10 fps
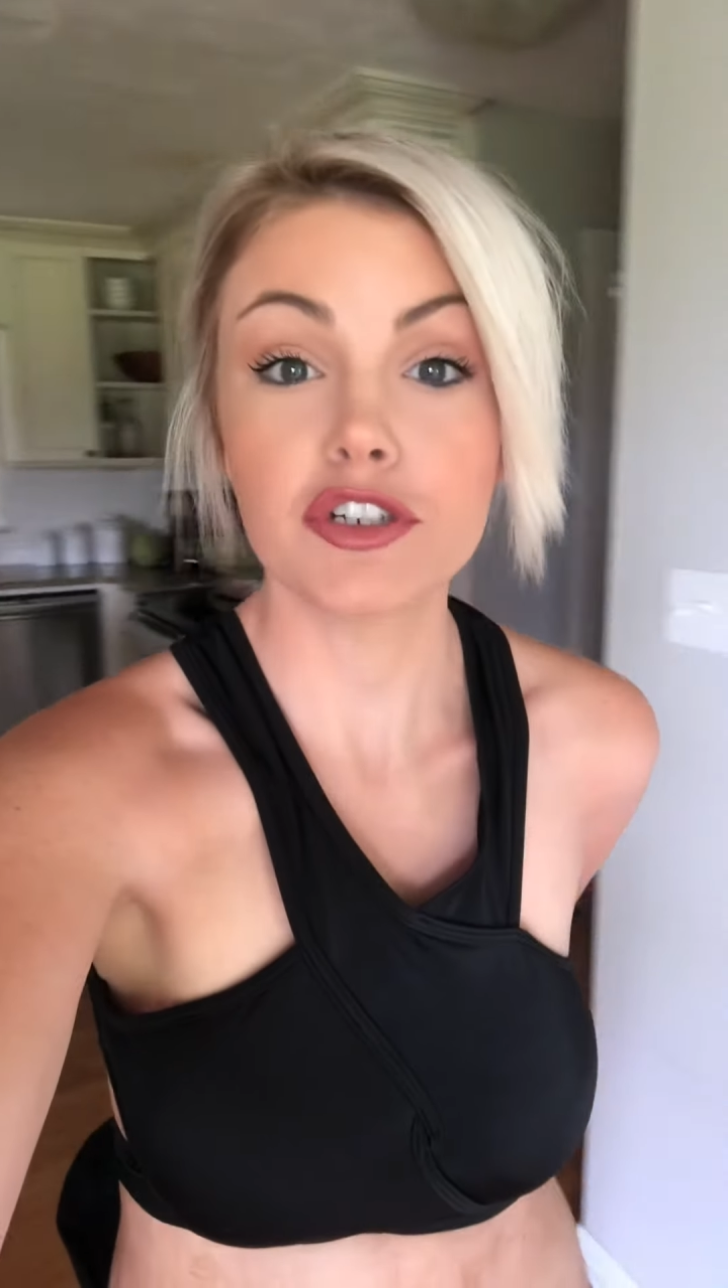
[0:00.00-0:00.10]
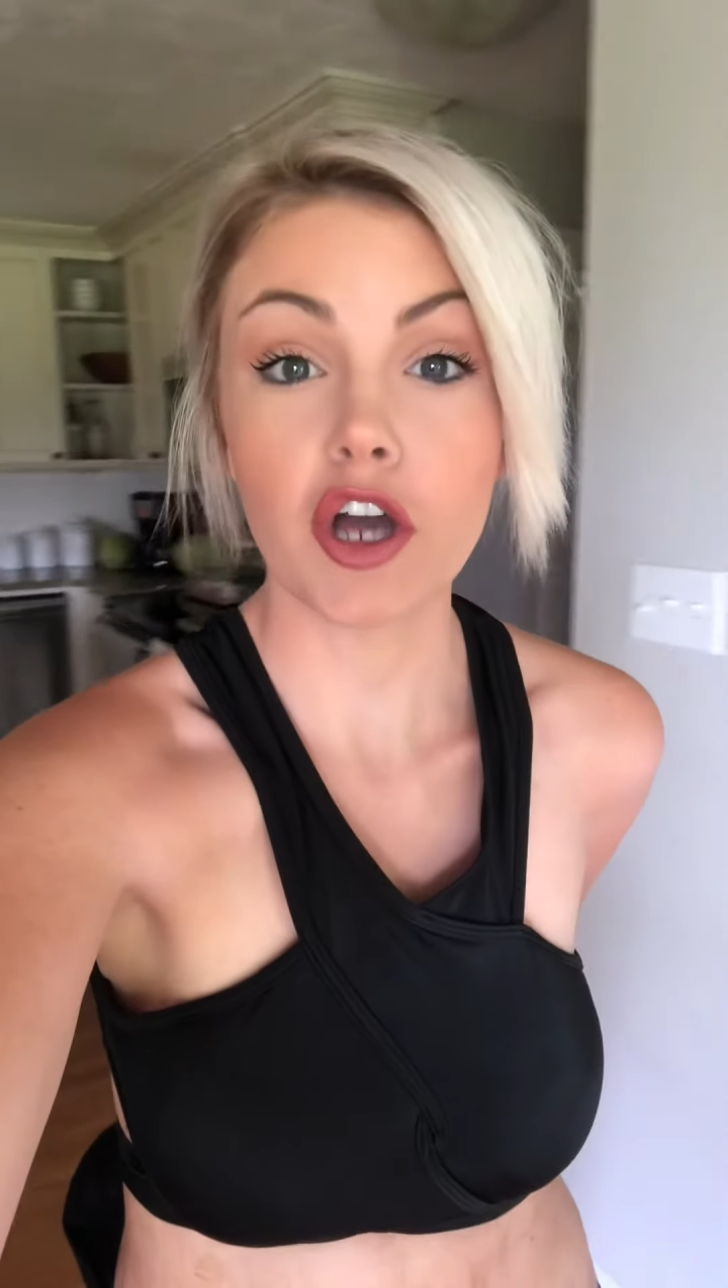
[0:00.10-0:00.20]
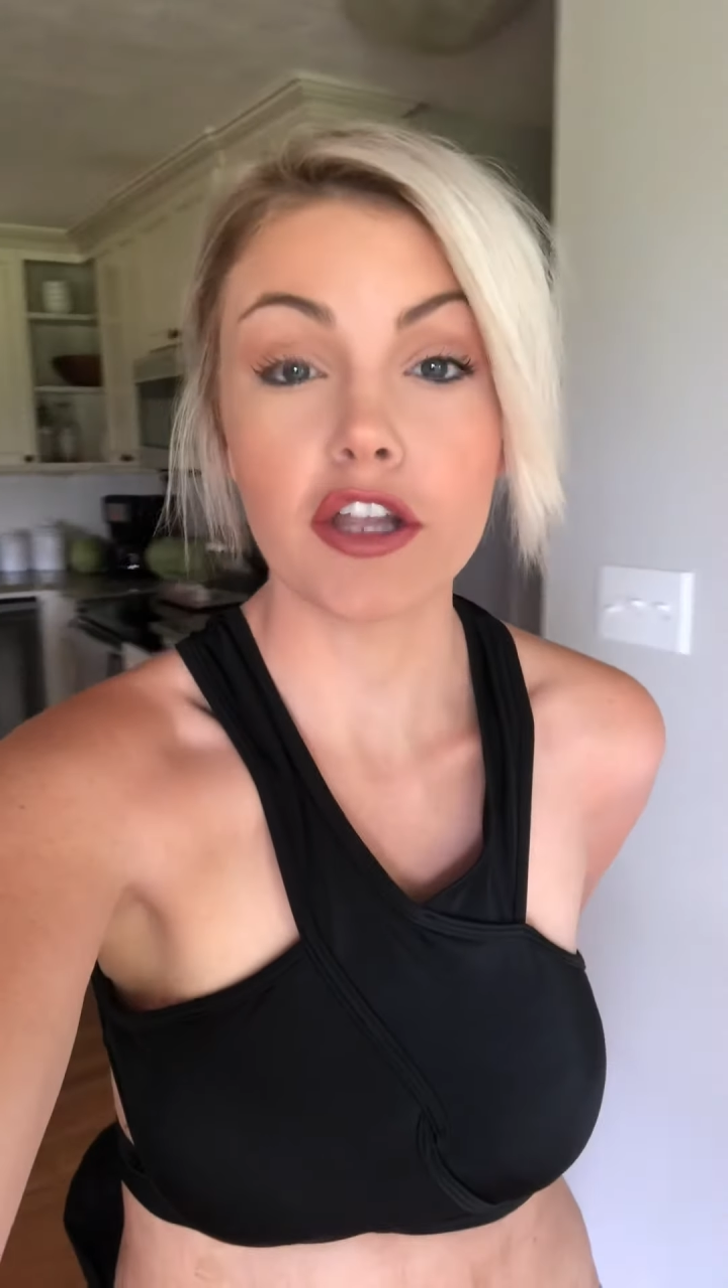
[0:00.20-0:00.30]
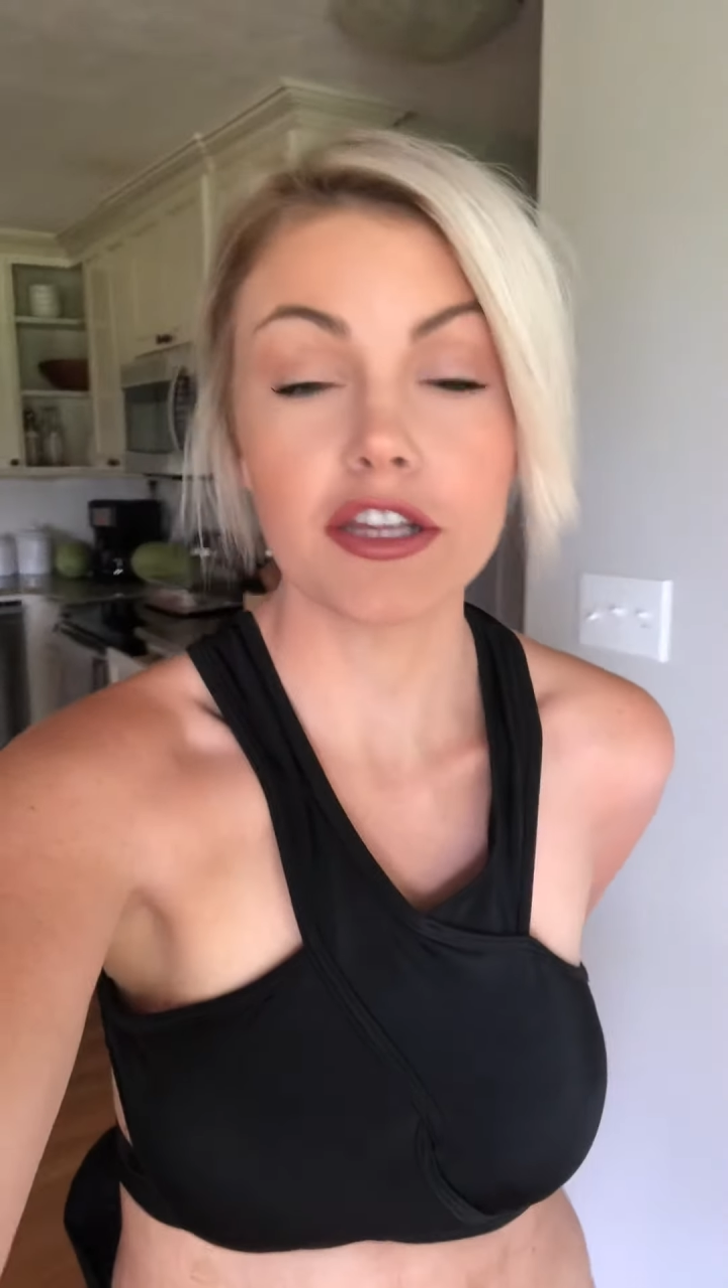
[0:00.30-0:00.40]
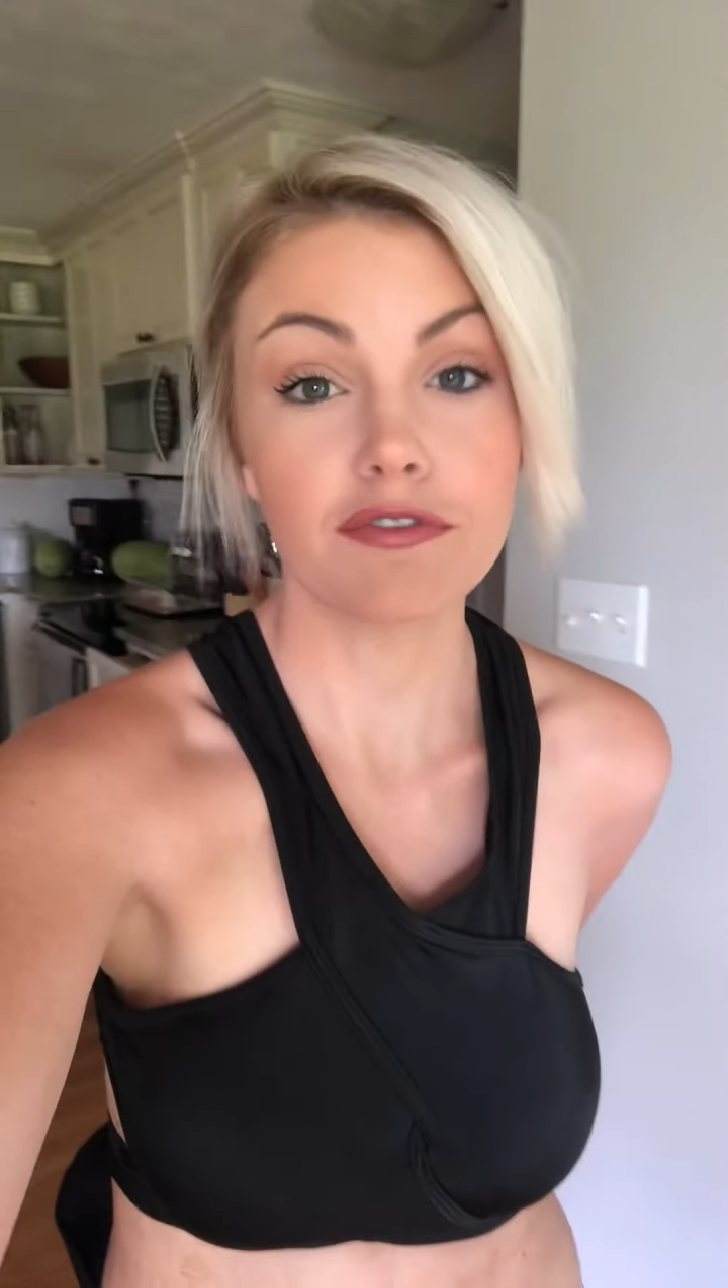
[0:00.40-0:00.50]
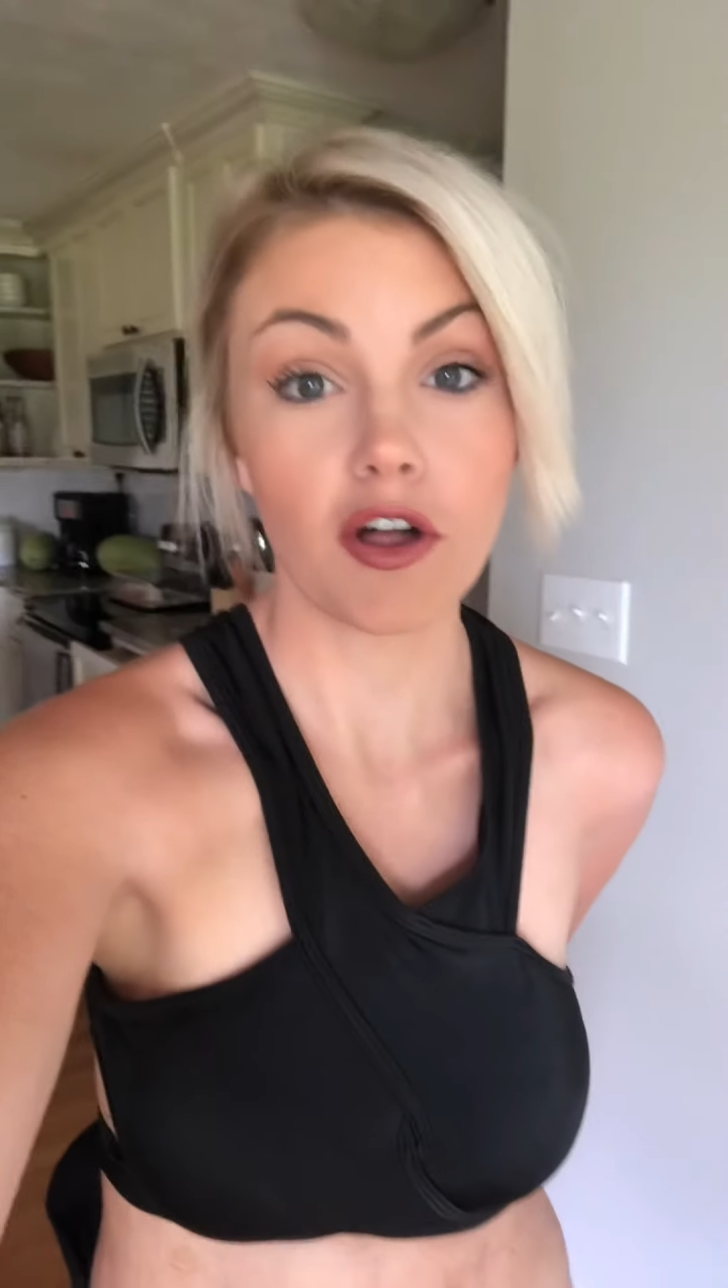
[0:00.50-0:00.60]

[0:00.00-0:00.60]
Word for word: y'all that